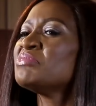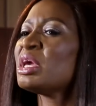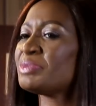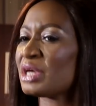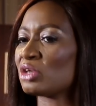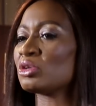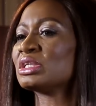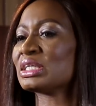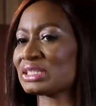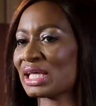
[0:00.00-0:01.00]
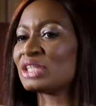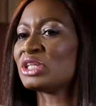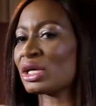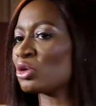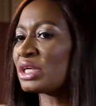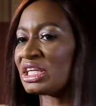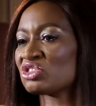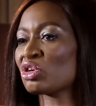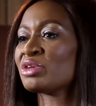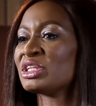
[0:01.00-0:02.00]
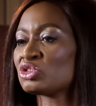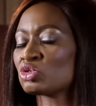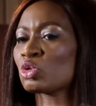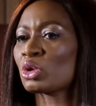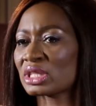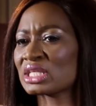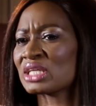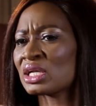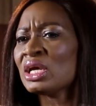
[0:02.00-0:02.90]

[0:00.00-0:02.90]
maybe I would understand that, okay, he's not ready to talk things